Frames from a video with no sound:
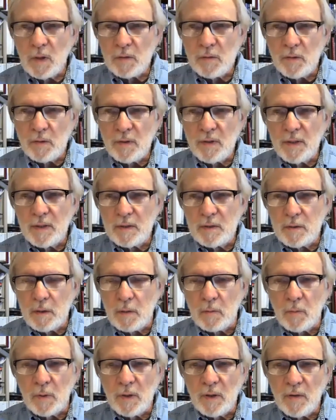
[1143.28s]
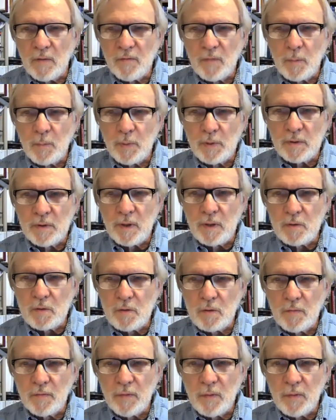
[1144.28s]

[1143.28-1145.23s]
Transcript: Doctor King said, we have the potential